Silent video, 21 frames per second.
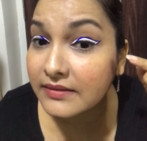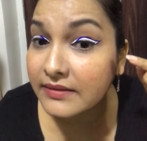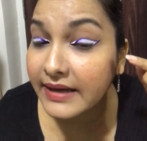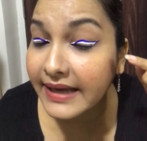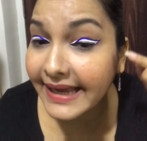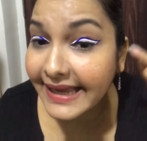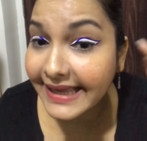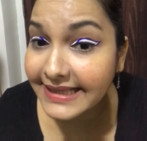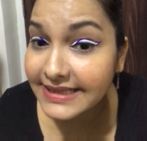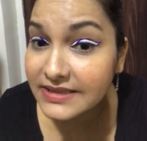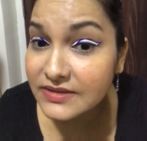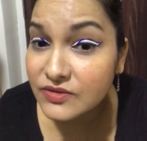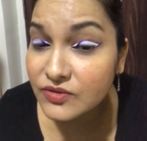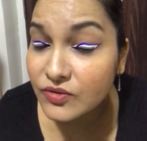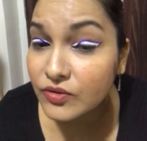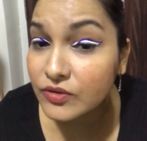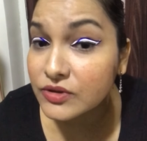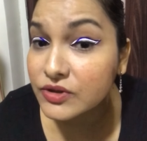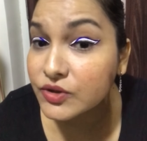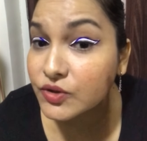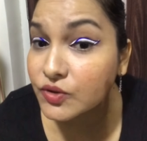ends
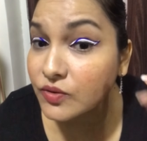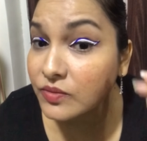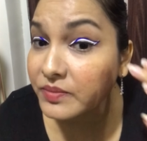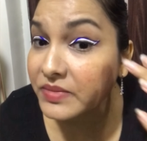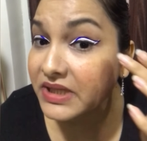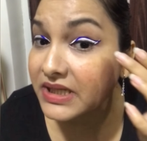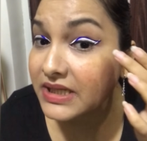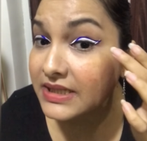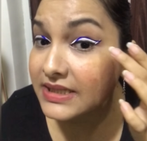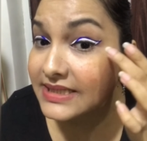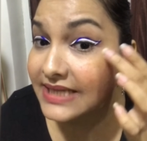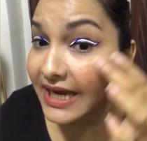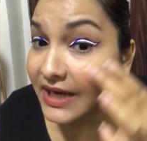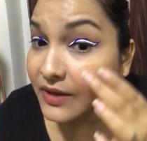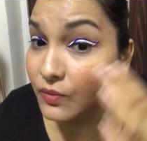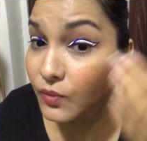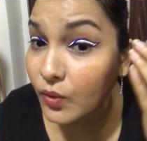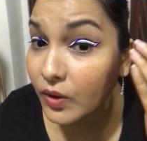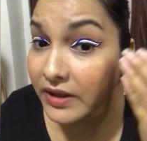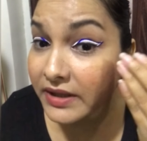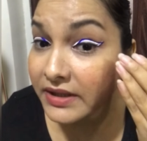also, because I
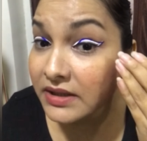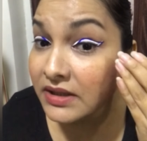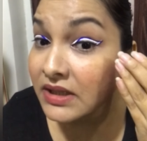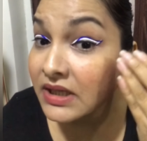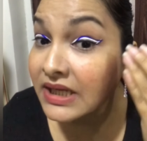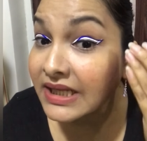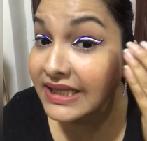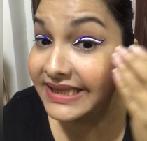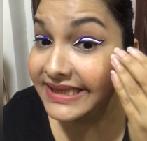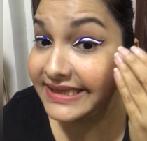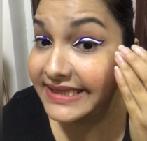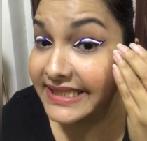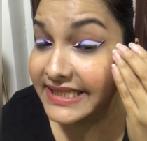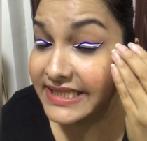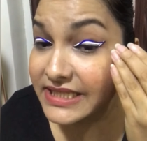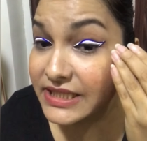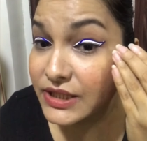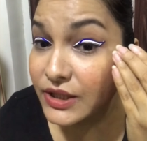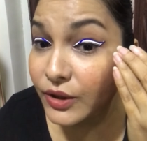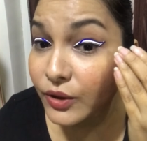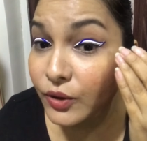want
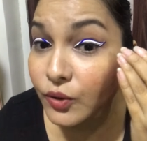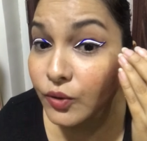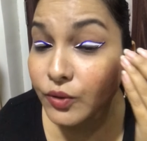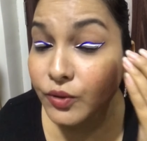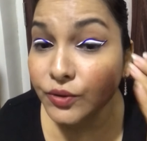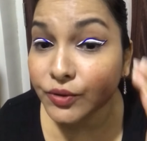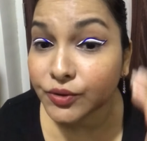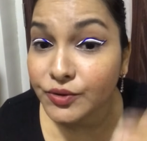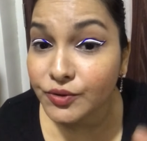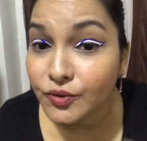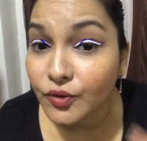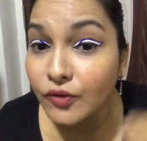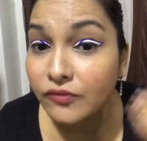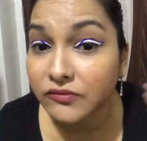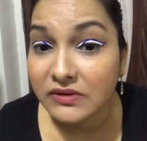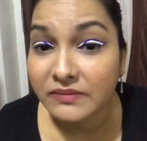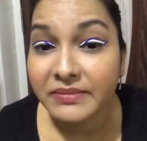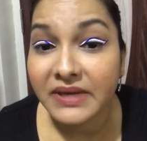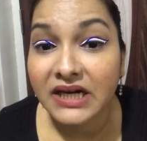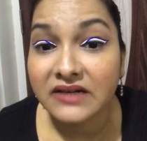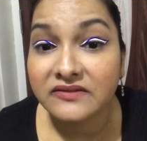this look to
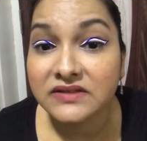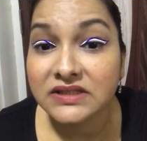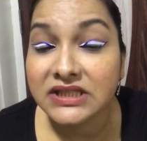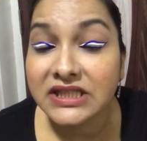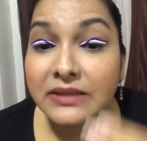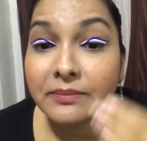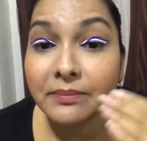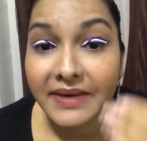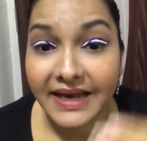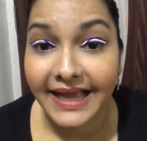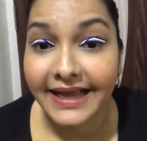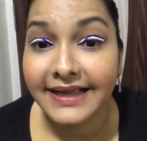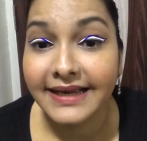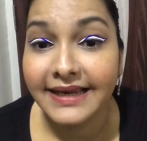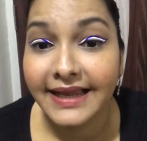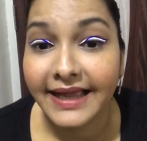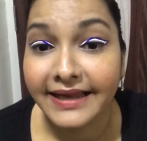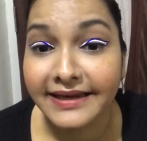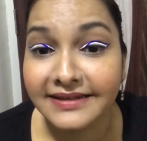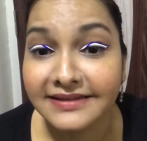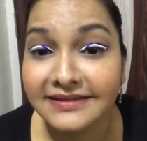overpower the black
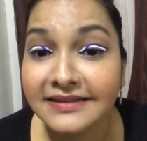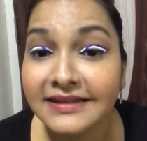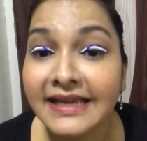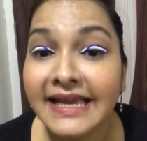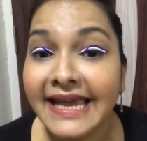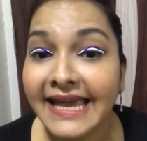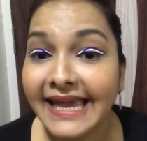liner.